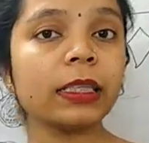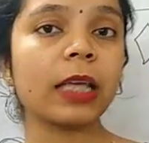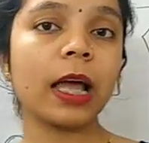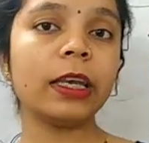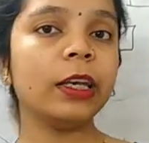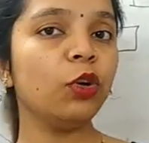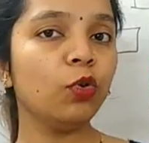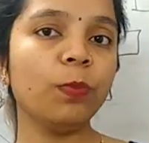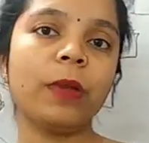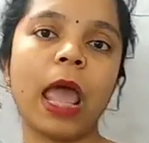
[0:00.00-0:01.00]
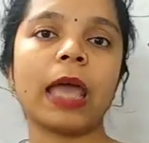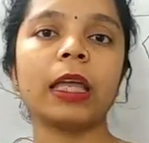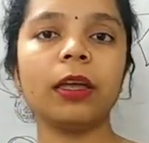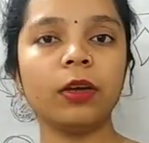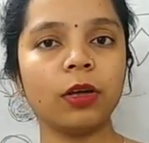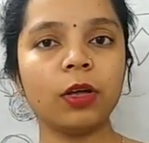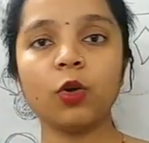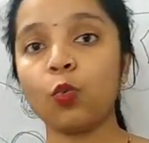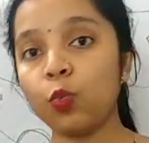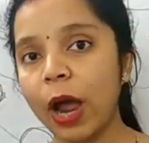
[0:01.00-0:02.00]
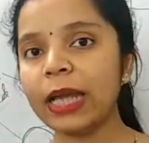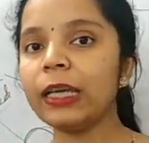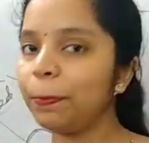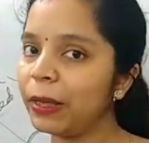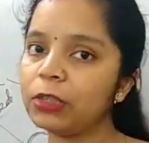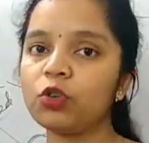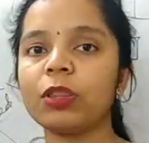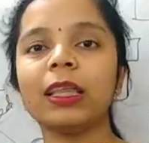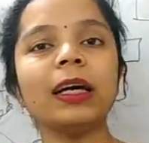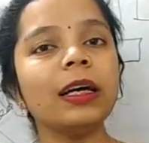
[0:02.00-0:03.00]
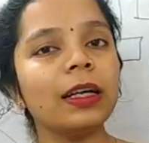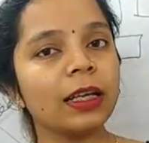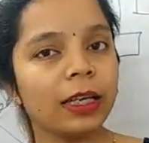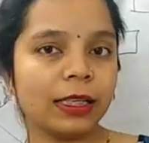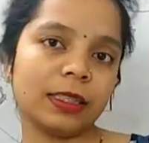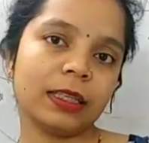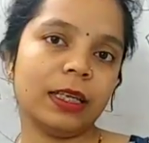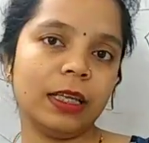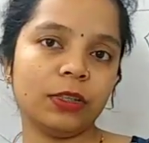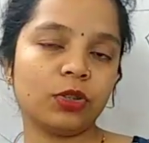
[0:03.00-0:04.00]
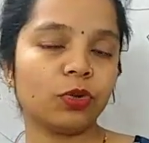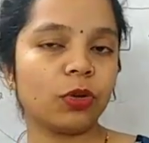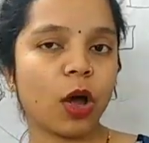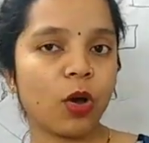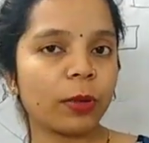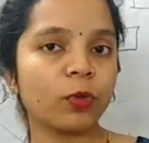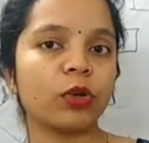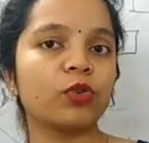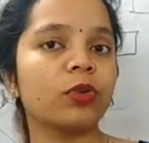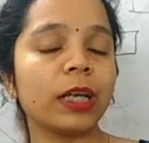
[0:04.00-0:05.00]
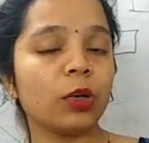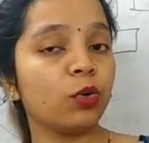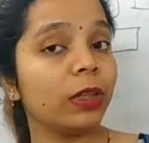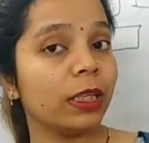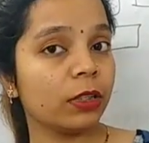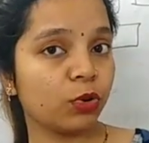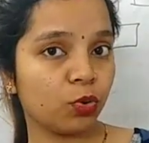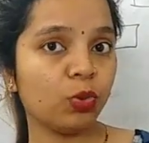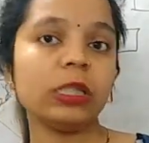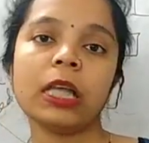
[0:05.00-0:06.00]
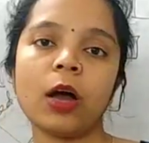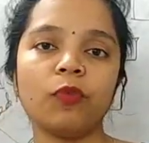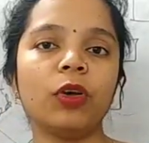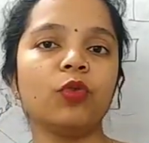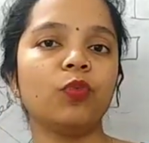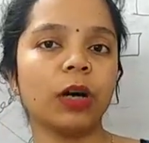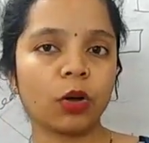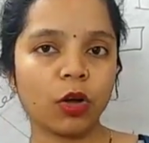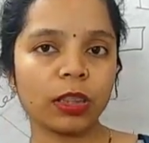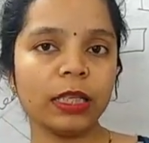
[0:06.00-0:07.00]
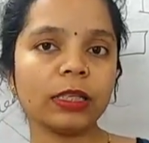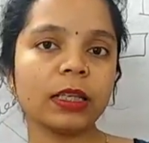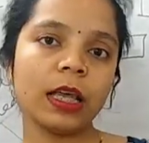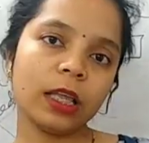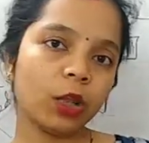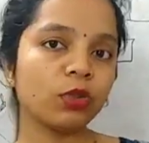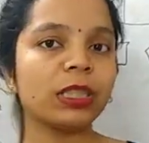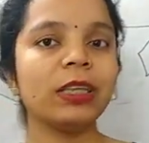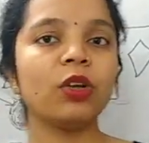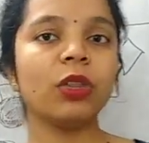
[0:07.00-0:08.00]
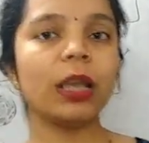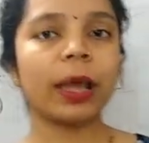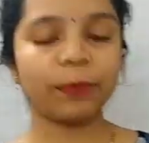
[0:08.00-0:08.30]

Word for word: us a new blank white page on the screen. So now I am going to tell you these tools. How will you work on this? Now see on the